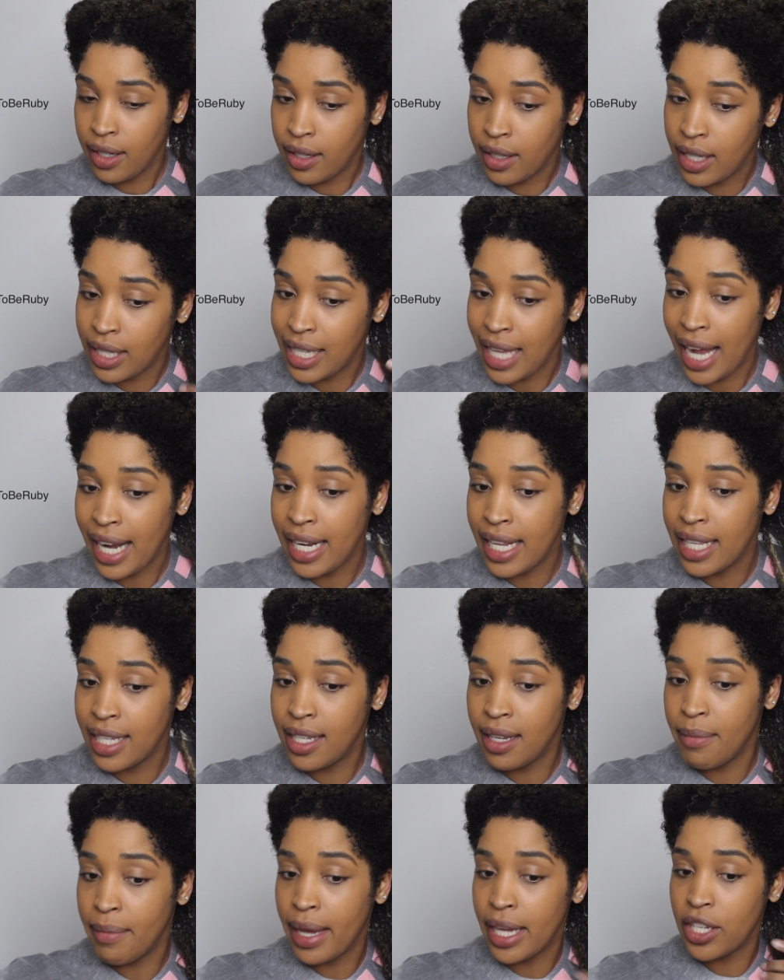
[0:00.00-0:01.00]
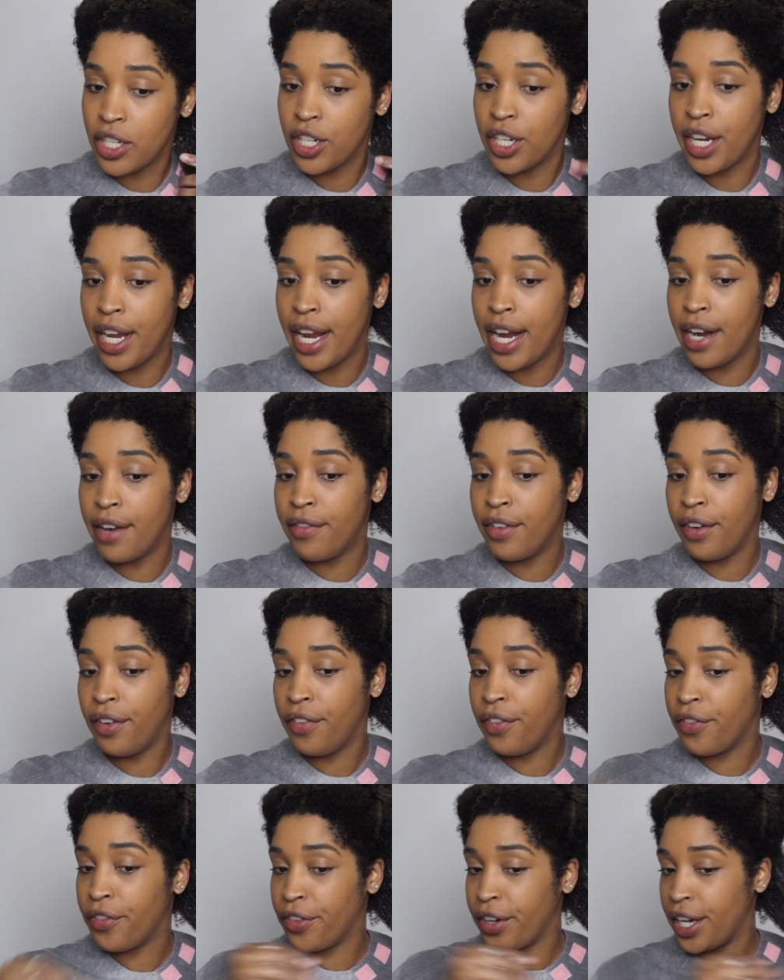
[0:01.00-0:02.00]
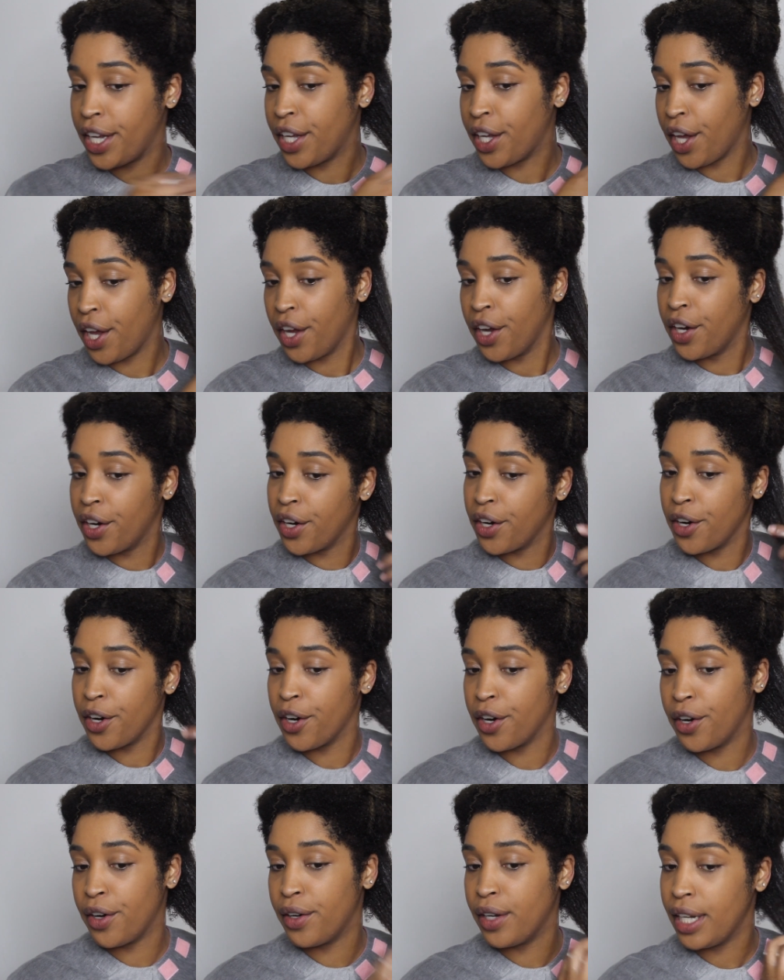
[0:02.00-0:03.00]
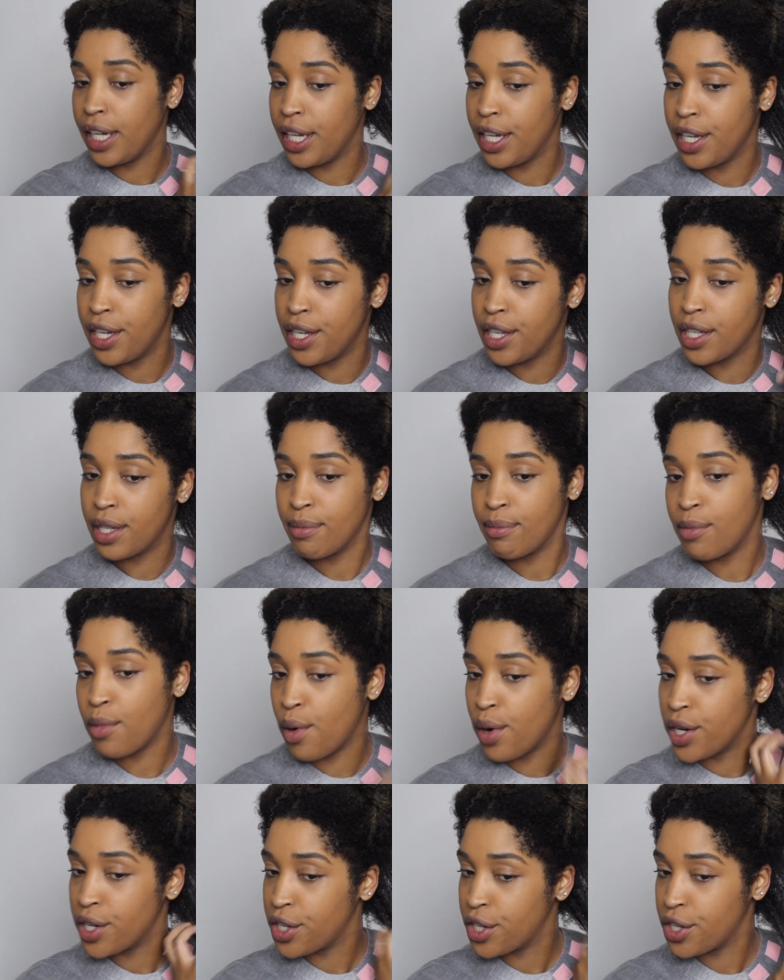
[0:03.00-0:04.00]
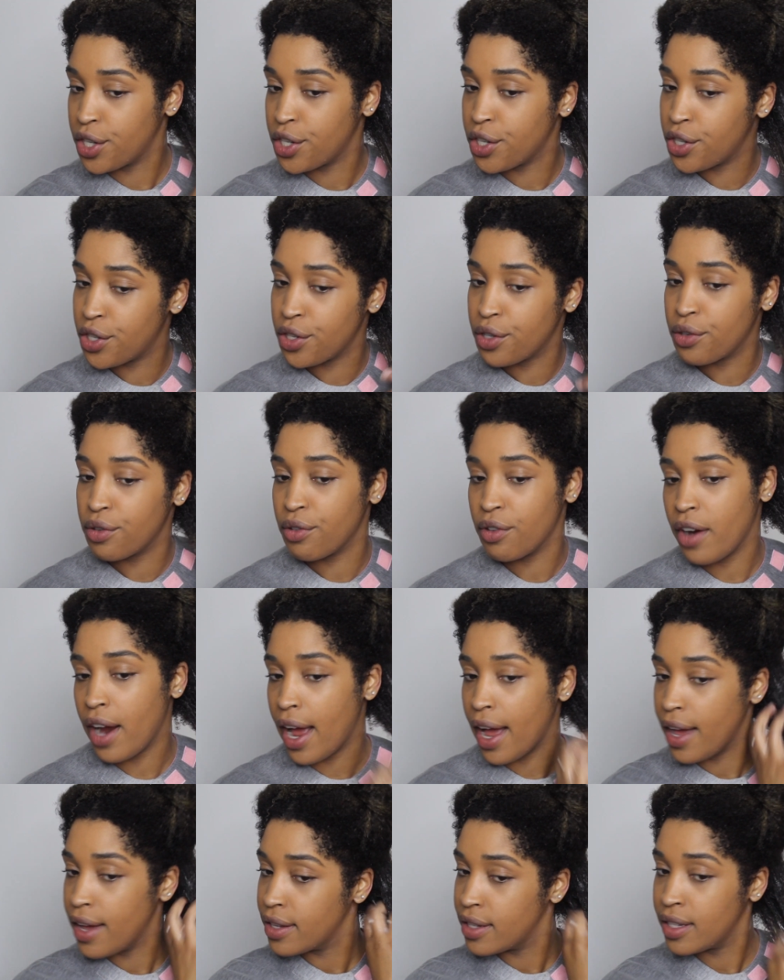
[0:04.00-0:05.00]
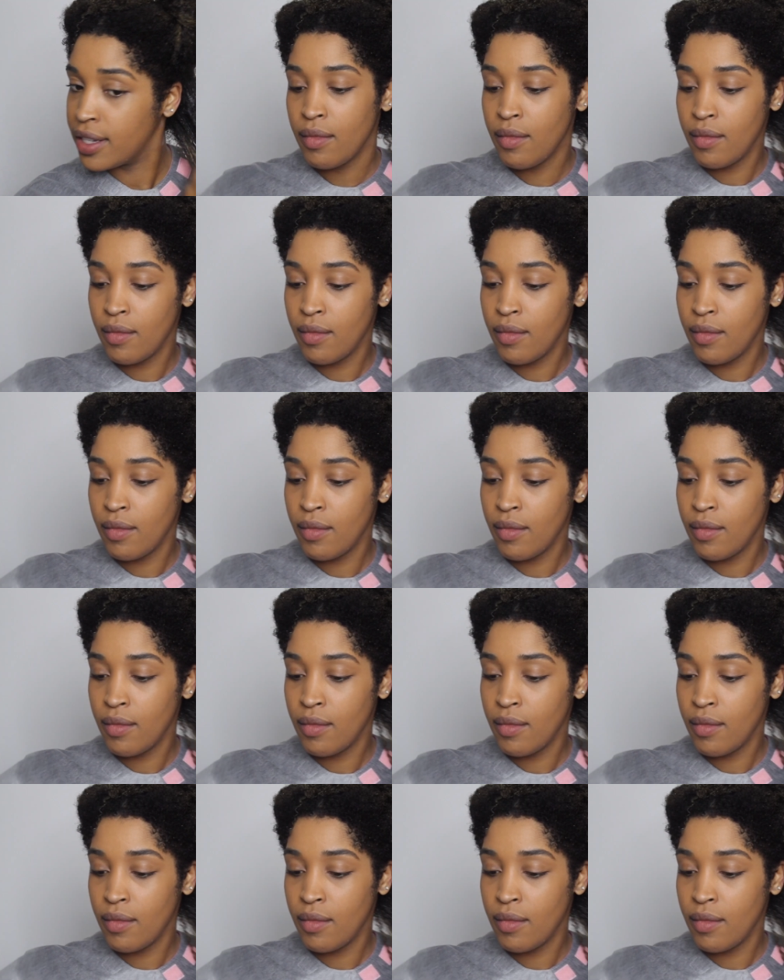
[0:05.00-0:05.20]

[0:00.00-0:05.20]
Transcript: Because I need to make sure every freaking curl is moisturized.